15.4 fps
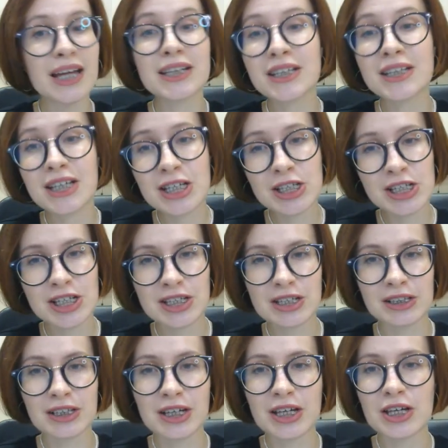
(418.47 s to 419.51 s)

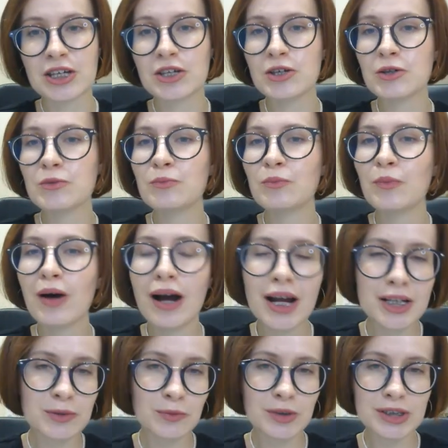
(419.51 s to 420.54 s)
Additionally, you
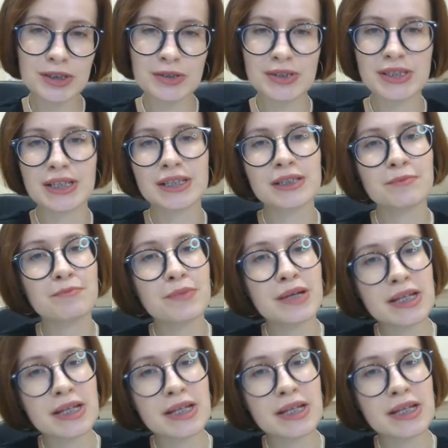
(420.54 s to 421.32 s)
might want to set a